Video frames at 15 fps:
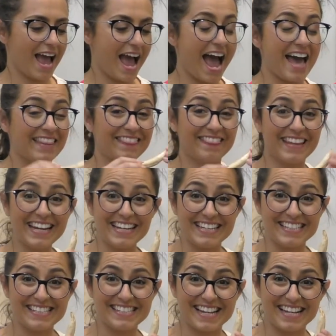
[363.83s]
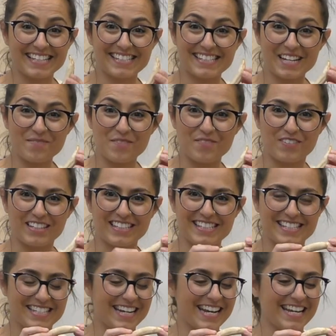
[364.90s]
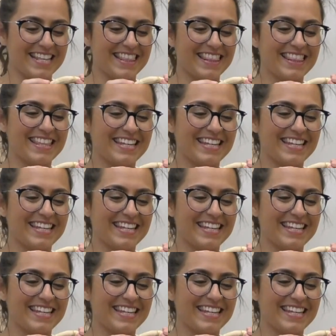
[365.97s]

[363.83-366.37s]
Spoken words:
And these are some of its teeth.